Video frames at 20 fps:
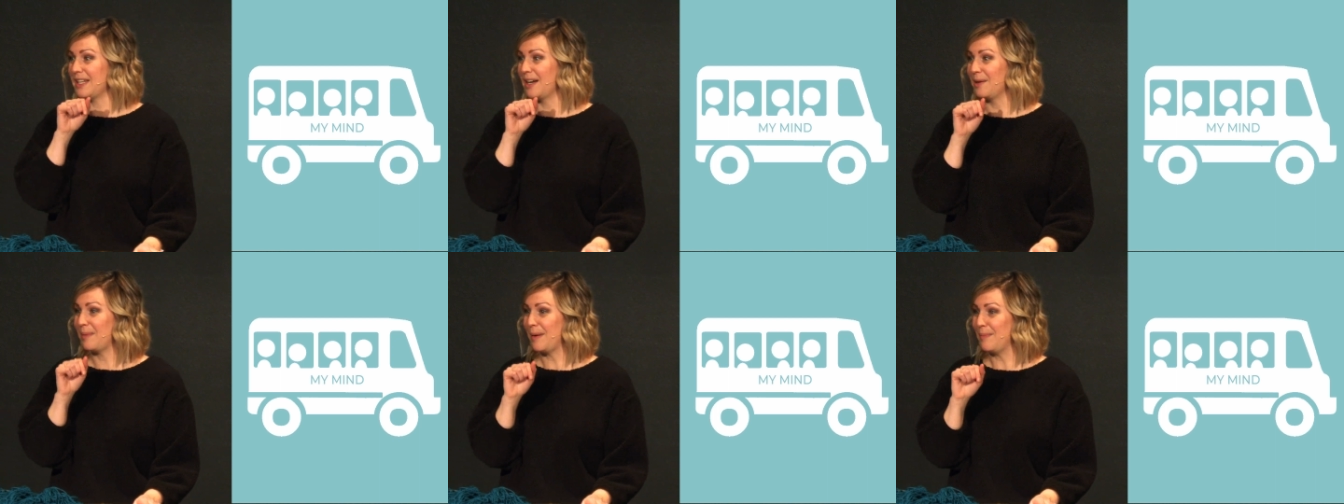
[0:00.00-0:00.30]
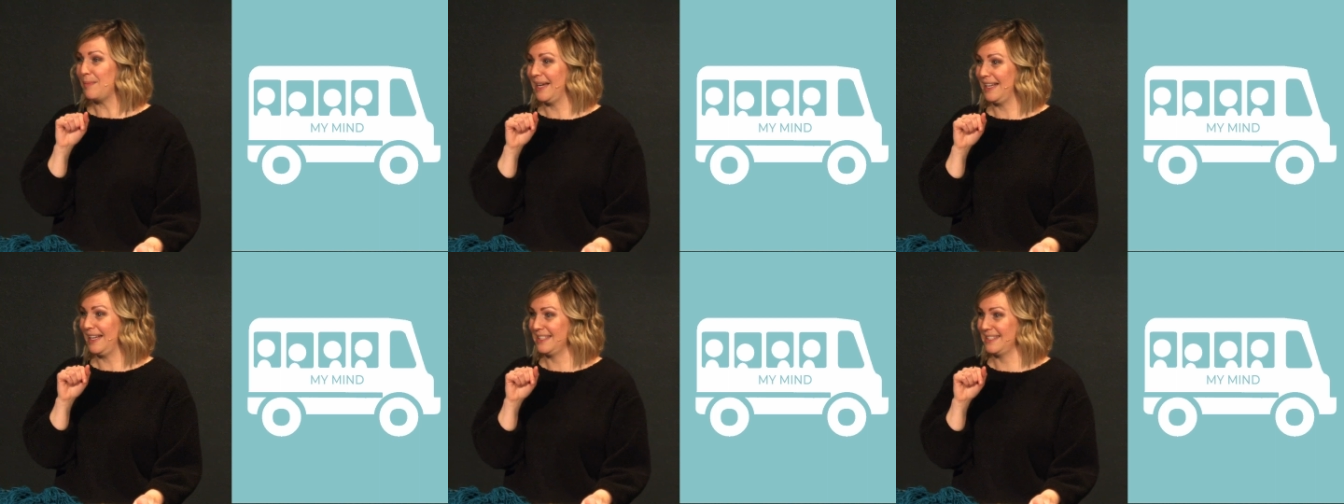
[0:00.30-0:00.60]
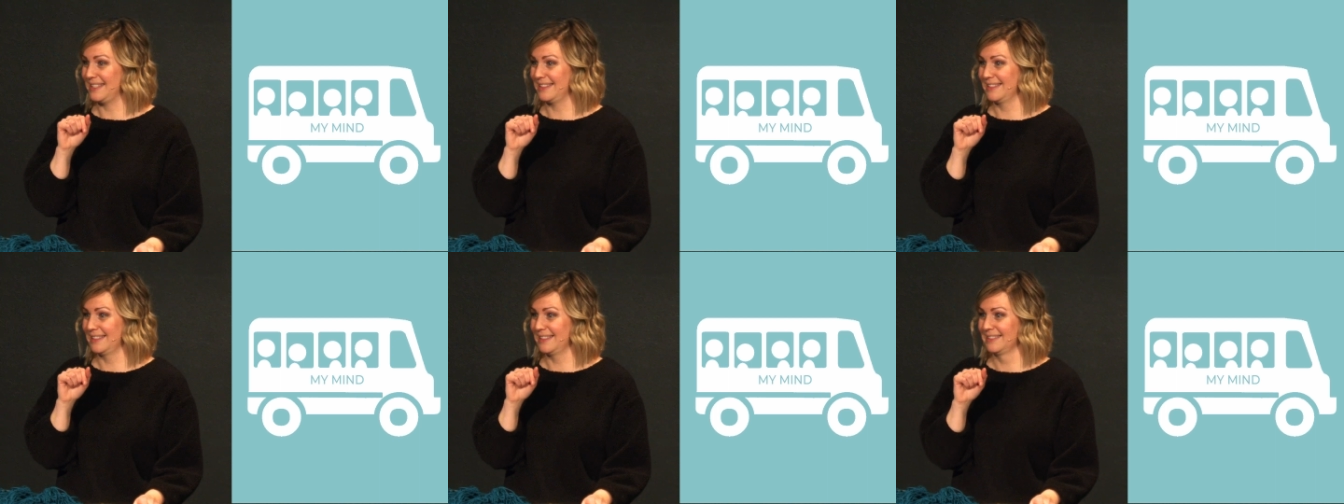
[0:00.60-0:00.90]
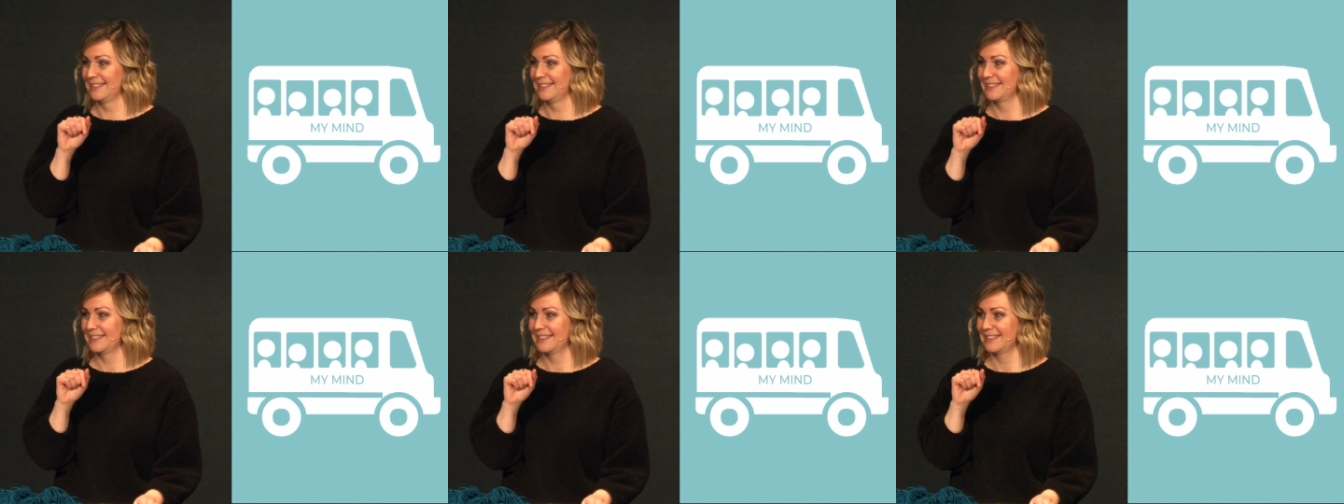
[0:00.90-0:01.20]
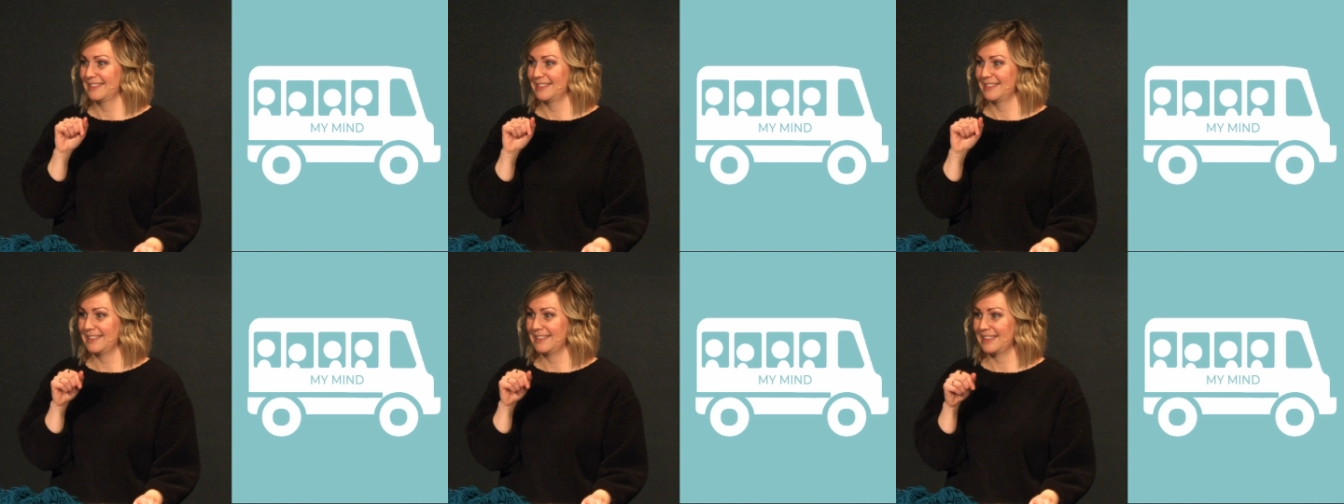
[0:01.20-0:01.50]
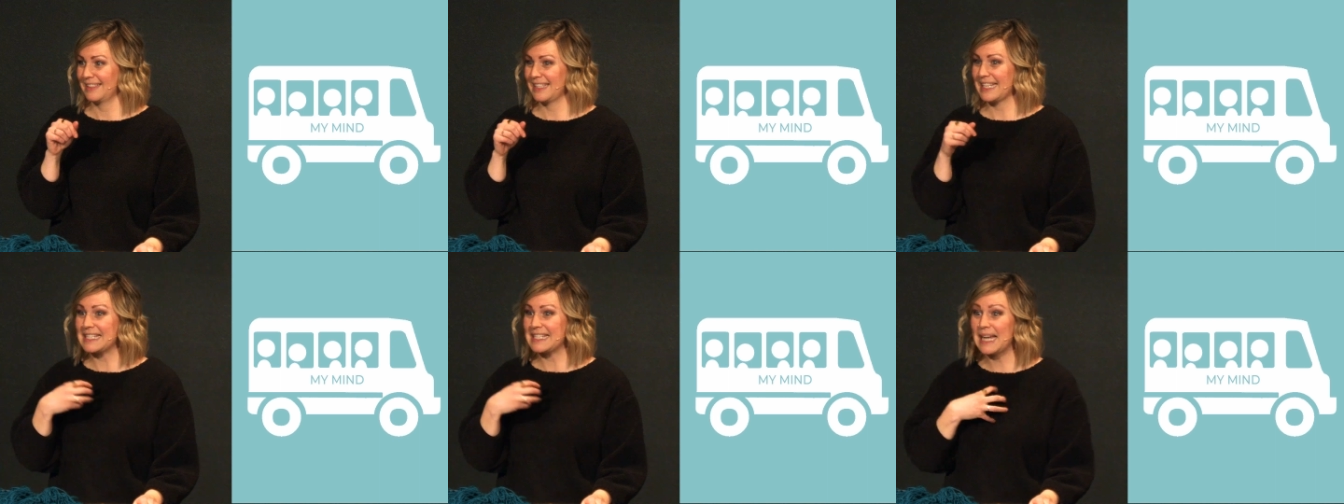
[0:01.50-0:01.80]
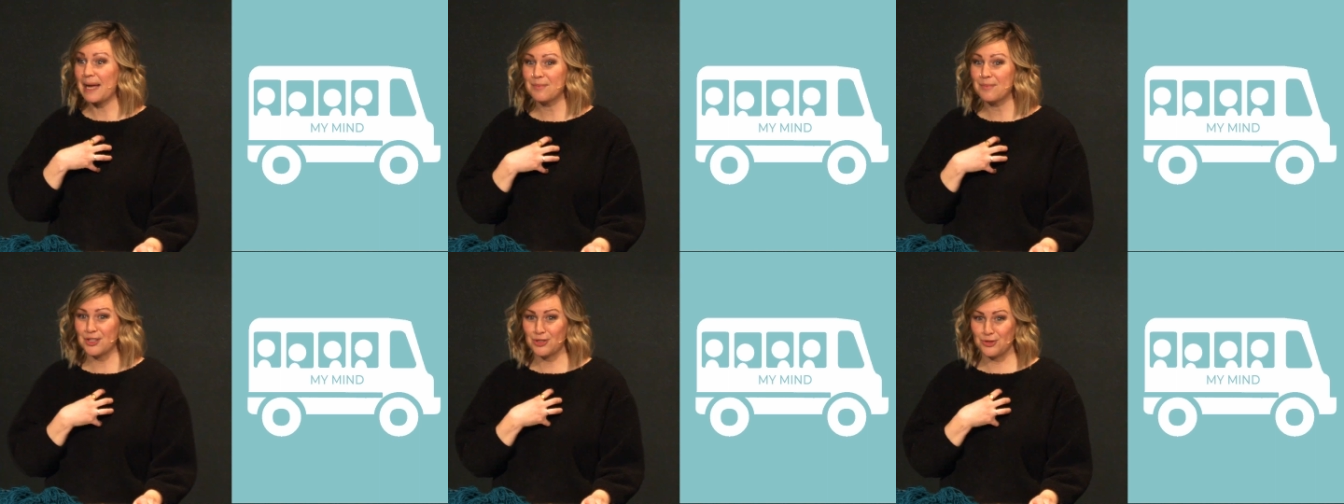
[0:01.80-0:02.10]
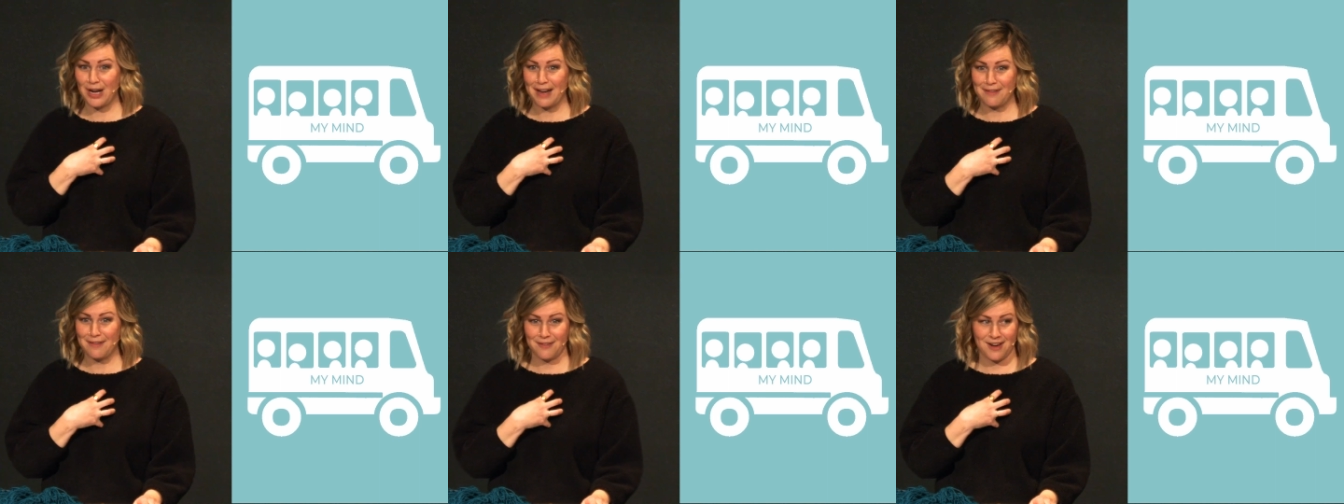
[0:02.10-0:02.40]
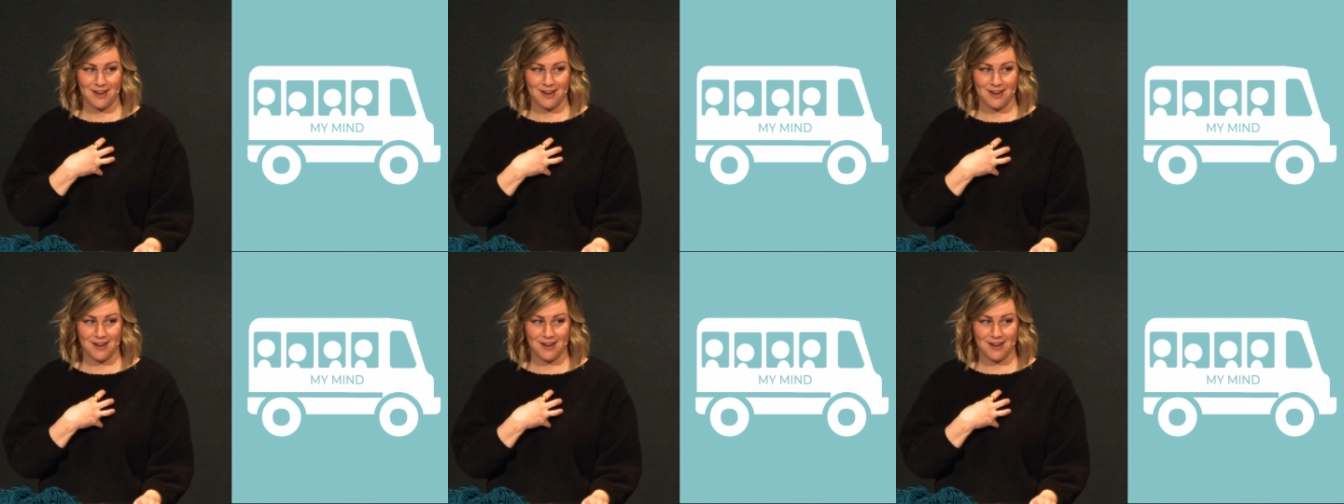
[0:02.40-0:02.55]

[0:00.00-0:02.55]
on my bus because I'm the driver.